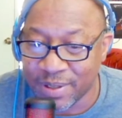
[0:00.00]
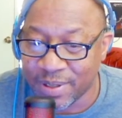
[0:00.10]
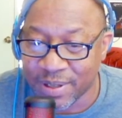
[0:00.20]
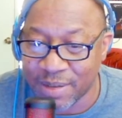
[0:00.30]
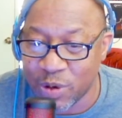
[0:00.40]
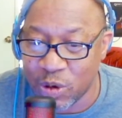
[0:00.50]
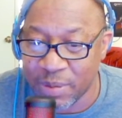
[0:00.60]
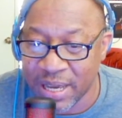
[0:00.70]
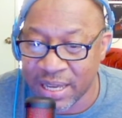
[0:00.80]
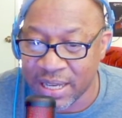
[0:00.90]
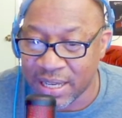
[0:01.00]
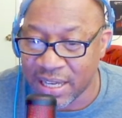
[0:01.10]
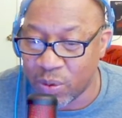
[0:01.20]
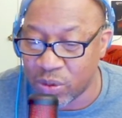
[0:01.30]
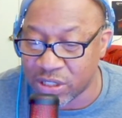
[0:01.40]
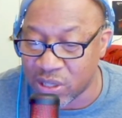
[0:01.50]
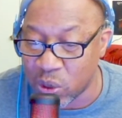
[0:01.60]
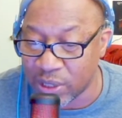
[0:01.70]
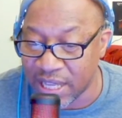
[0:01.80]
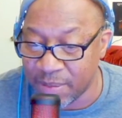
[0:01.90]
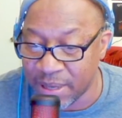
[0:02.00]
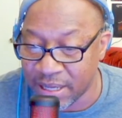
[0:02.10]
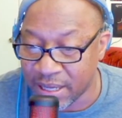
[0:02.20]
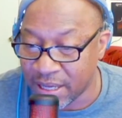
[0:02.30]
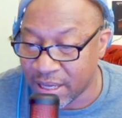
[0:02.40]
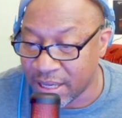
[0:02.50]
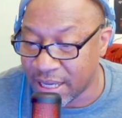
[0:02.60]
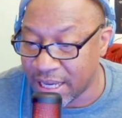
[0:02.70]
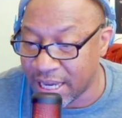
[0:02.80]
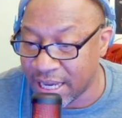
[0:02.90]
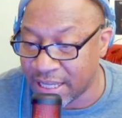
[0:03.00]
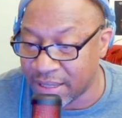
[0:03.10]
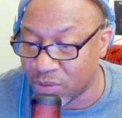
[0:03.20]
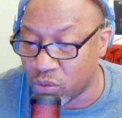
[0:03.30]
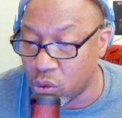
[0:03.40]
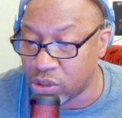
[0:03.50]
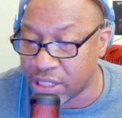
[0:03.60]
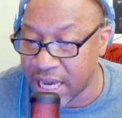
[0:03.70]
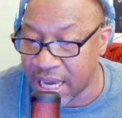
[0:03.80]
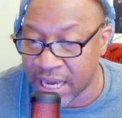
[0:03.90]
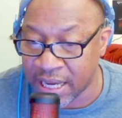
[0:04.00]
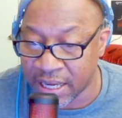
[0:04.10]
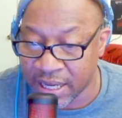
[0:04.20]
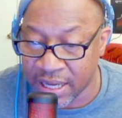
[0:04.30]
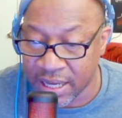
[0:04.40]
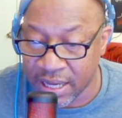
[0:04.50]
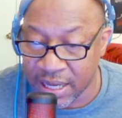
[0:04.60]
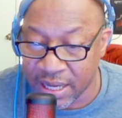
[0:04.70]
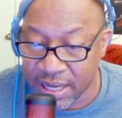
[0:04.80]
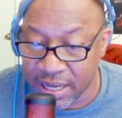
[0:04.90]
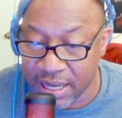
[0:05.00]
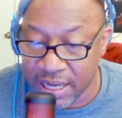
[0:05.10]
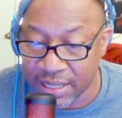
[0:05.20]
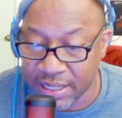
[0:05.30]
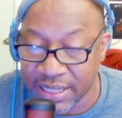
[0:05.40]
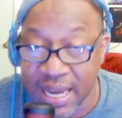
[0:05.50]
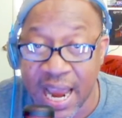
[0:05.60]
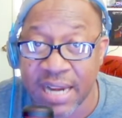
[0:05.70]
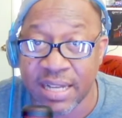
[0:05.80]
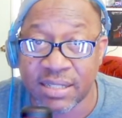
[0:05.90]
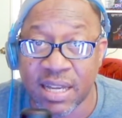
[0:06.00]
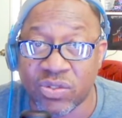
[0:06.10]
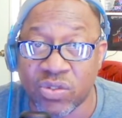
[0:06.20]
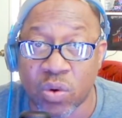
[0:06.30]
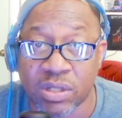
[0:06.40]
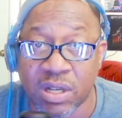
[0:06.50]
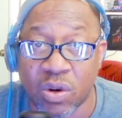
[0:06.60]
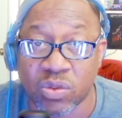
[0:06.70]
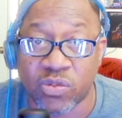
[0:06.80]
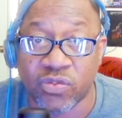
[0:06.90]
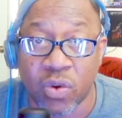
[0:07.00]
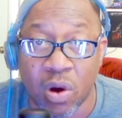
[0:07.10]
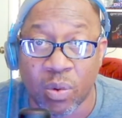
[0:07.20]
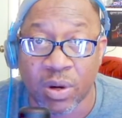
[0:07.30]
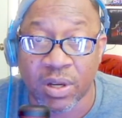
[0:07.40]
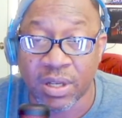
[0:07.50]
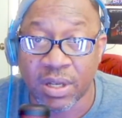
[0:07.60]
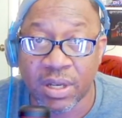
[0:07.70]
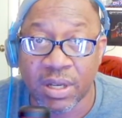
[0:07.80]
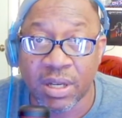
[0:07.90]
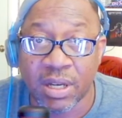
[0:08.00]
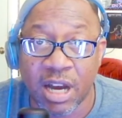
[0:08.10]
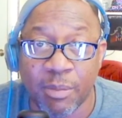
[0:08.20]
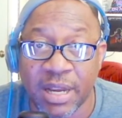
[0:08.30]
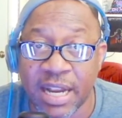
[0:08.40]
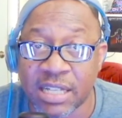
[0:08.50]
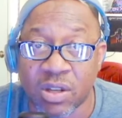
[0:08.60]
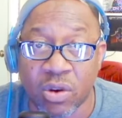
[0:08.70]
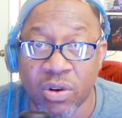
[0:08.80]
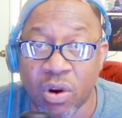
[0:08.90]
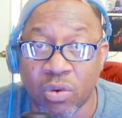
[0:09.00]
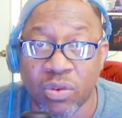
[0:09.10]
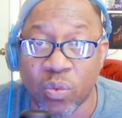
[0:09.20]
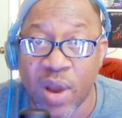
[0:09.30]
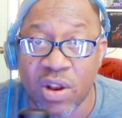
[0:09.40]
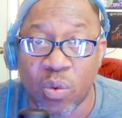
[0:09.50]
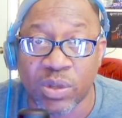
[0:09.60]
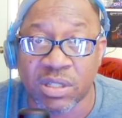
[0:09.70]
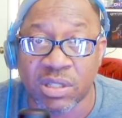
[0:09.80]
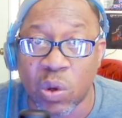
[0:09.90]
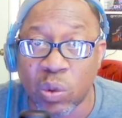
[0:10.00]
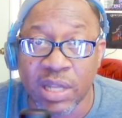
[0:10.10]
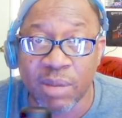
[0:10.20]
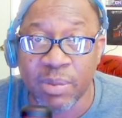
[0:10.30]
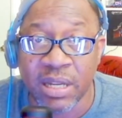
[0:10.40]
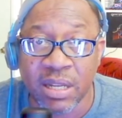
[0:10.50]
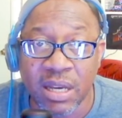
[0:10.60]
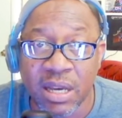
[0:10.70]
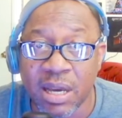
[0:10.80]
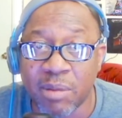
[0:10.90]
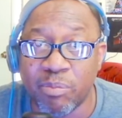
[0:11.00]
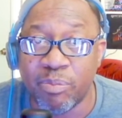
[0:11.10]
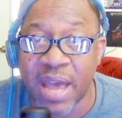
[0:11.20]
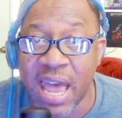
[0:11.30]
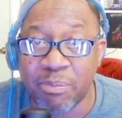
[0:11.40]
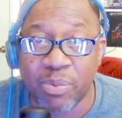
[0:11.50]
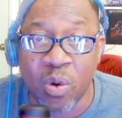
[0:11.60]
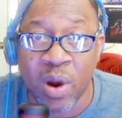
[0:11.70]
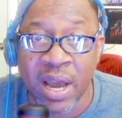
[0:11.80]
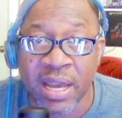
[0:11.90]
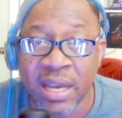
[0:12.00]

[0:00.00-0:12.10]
Come on, man. It was No Limit and Wu-Tang in the 90s that drove this culture forward. I mean, that's all you heard on the radio was No Limit, Bad Boy,